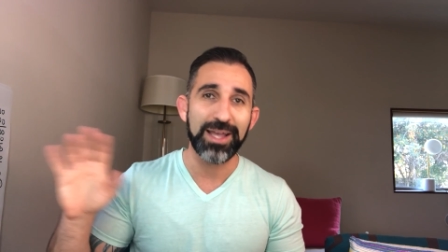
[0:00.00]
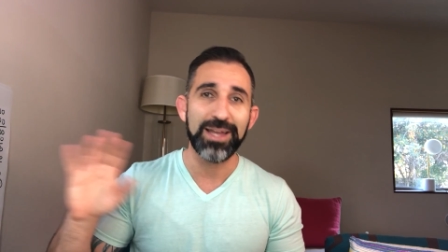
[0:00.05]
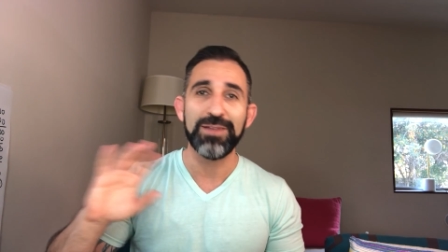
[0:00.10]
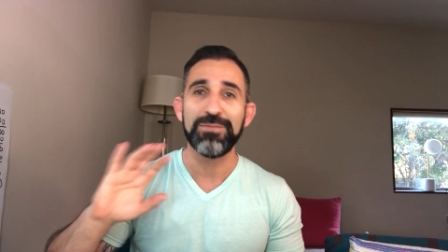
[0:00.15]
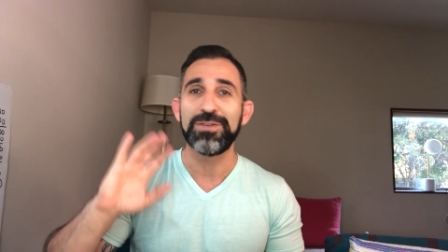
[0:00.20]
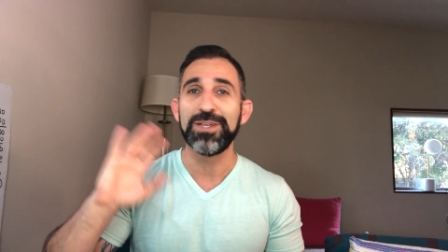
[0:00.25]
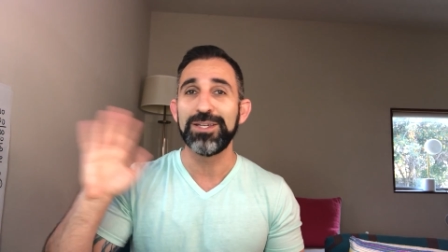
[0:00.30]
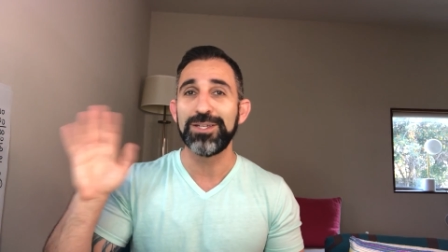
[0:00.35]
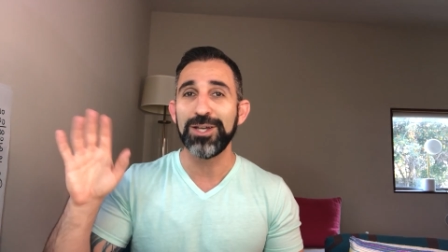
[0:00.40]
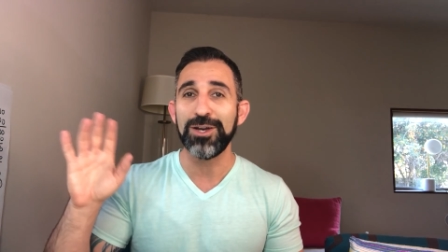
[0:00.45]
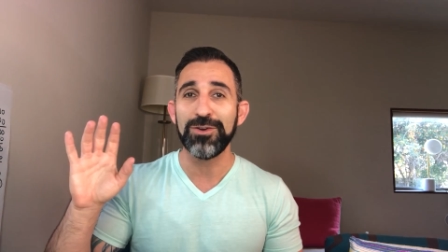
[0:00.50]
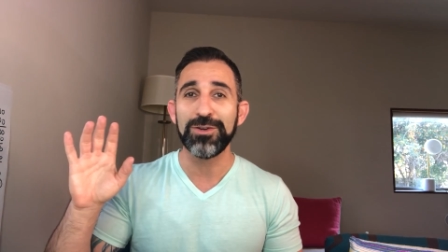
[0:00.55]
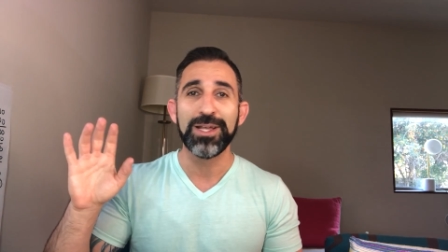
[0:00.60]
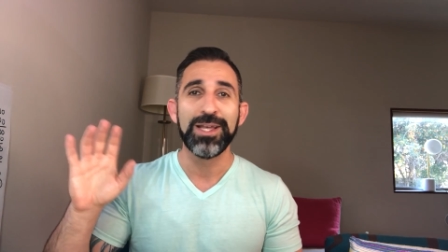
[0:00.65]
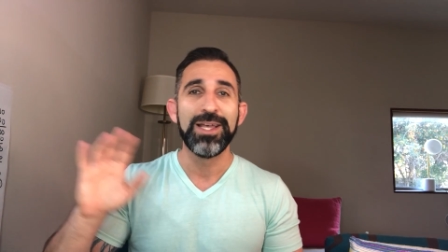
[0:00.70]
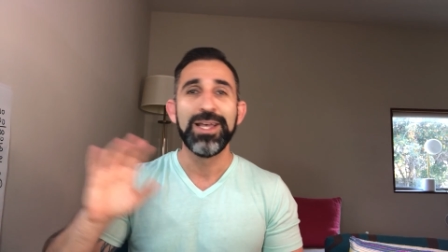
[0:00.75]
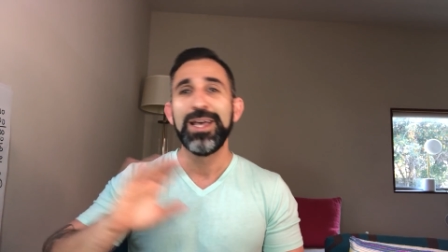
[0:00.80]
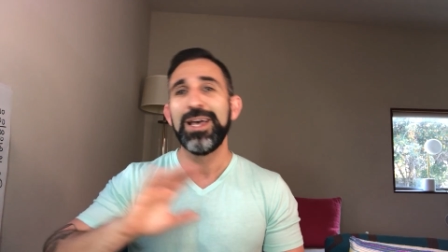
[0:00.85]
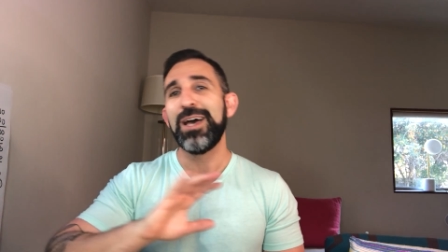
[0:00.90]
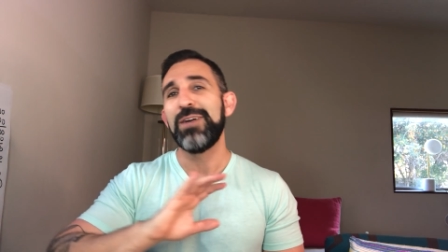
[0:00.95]
And if you don't,
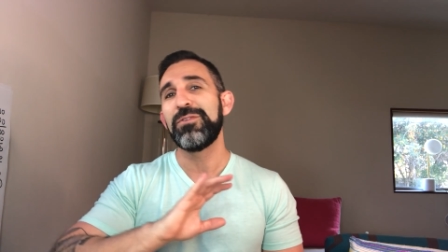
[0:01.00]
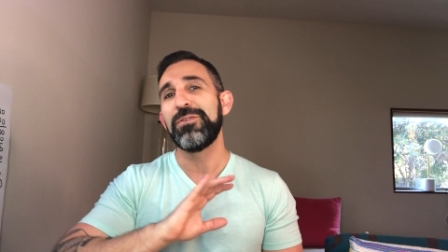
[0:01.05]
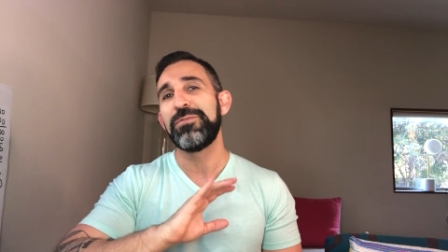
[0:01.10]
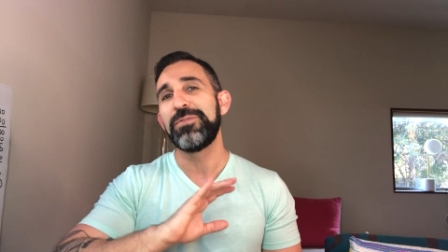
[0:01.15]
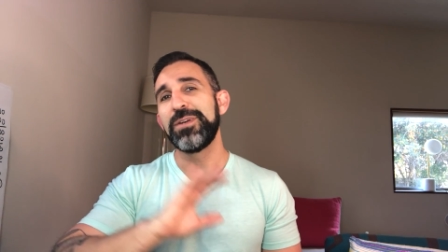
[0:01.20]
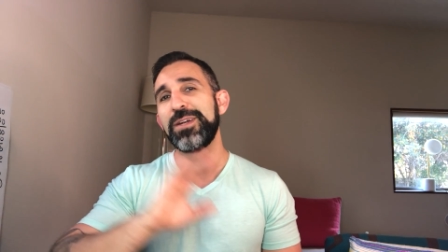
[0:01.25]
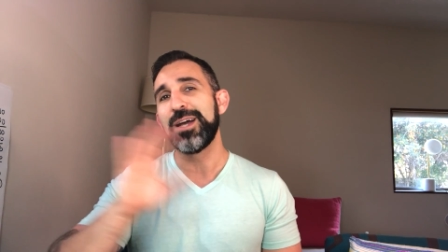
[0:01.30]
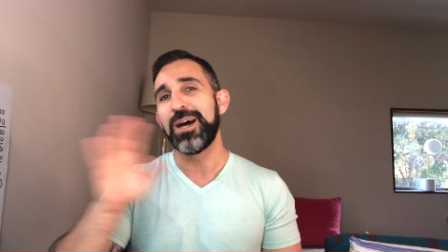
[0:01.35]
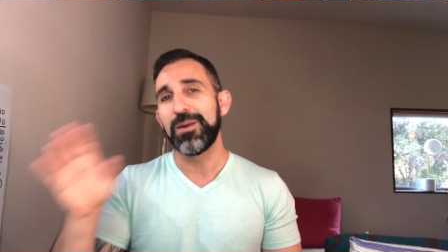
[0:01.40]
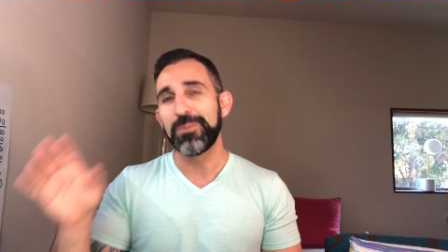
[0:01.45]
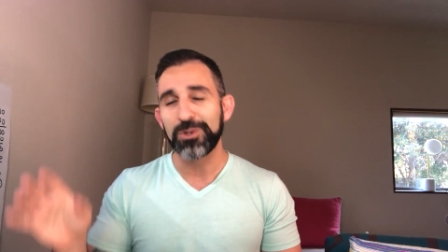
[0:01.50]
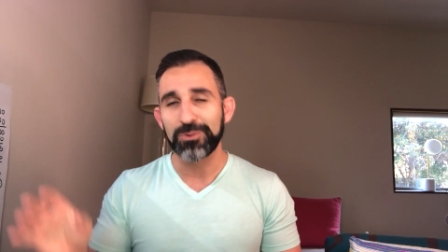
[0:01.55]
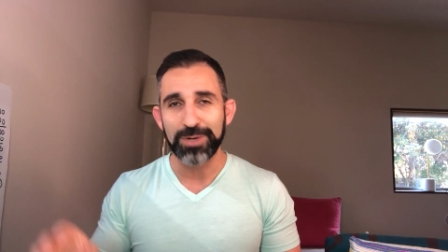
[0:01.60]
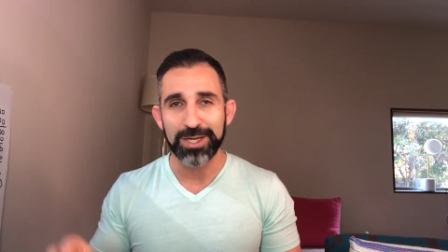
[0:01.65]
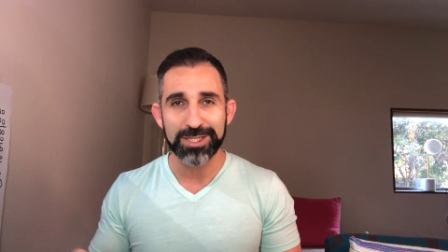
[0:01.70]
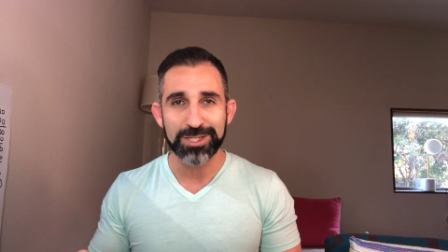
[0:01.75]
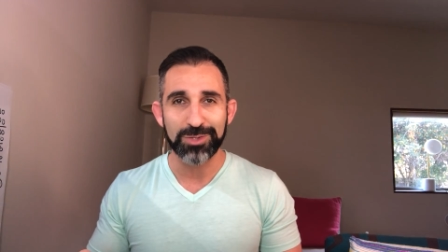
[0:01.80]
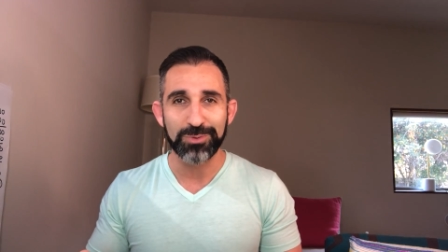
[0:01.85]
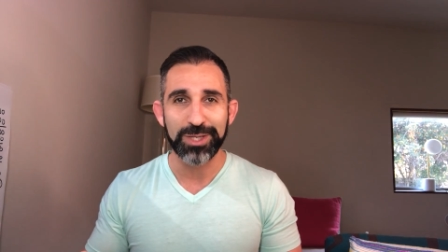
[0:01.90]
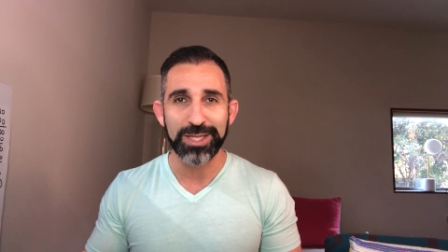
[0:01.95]
have a phenomenal
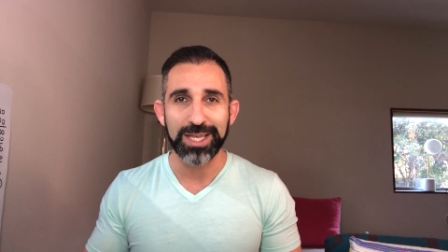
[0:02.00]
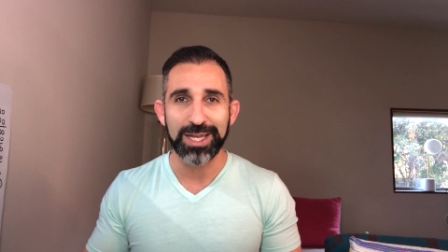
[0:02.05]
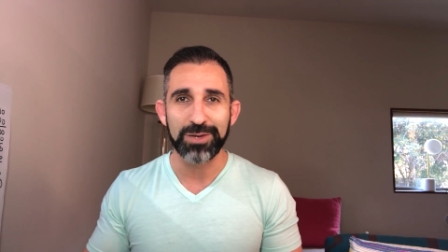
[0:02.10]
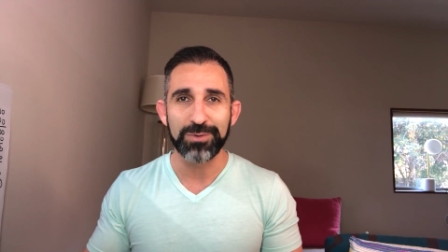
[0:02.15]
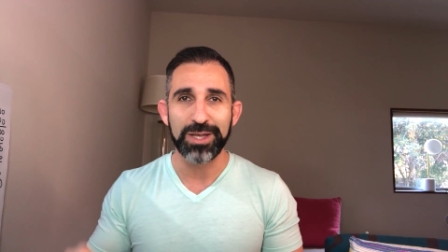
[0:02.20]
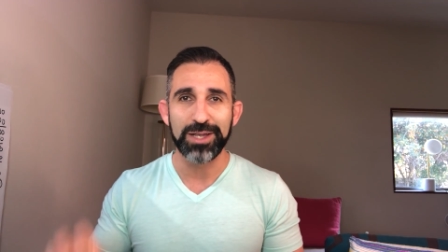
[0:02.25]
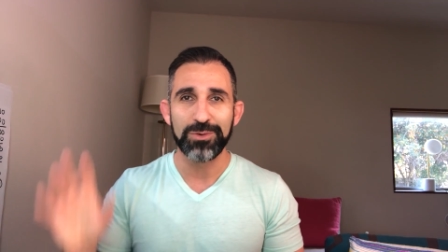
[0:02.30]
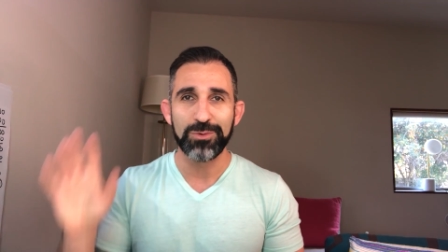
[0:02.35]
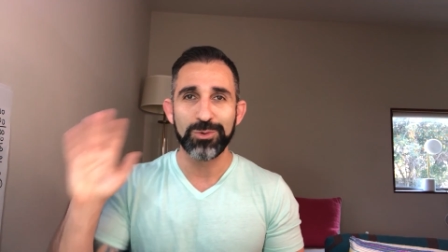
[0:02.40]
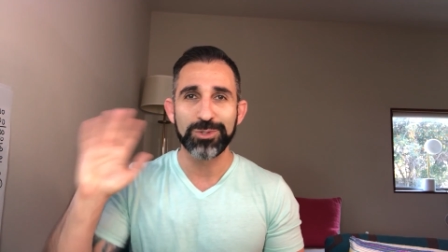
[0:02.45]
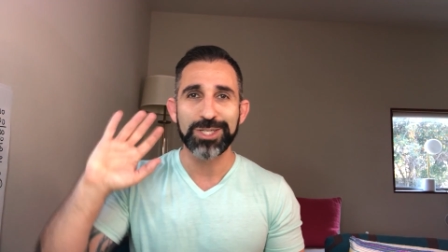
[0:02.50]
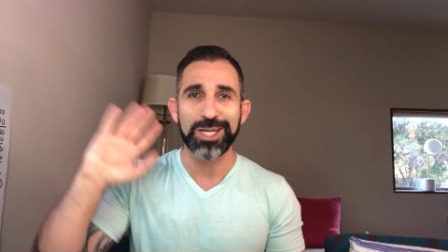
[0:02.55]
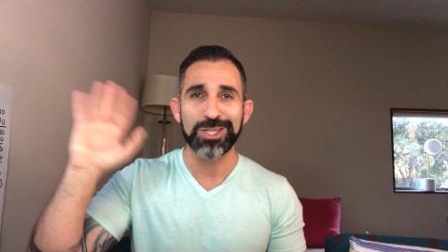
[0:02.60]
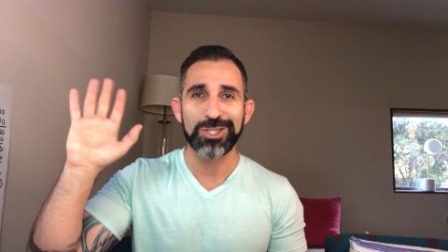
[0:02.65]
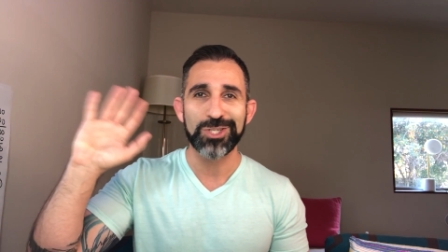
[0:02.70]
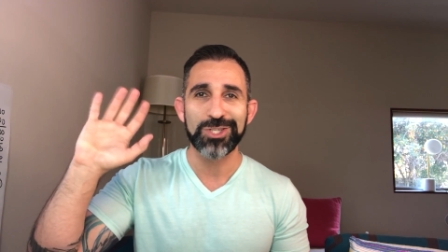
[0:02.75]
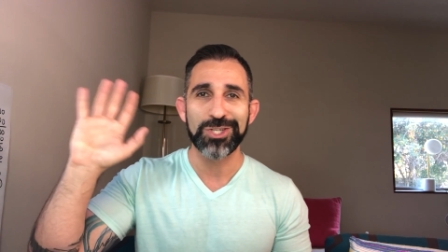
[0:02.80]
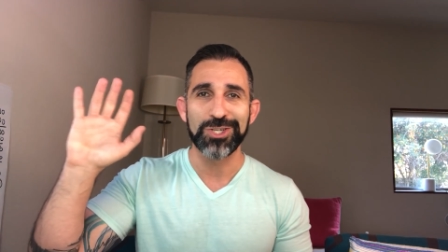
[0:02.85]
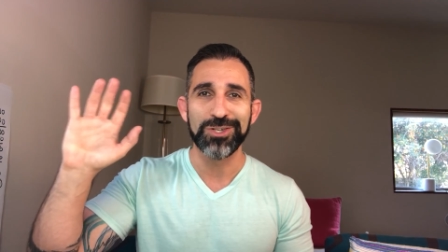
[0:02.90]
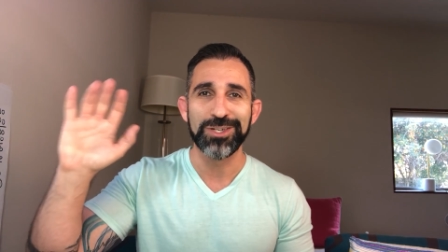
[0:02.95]
rest of the week anyway. We'll talk
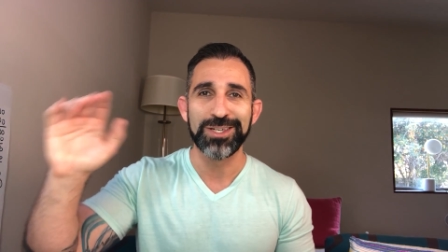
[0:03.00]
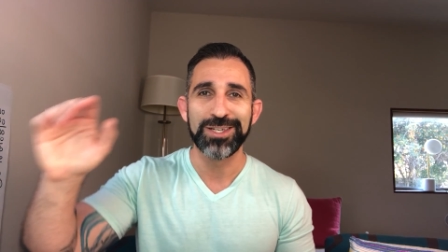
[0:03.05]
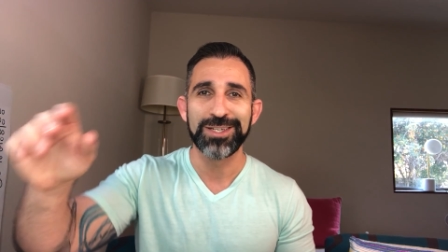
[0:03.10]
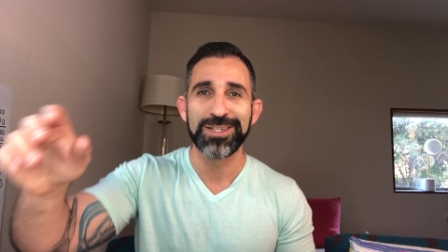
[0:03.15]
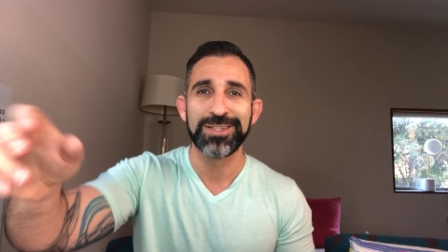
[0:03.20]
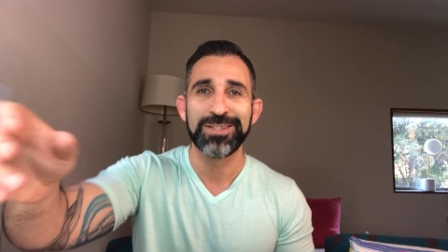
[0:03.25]
to you soon.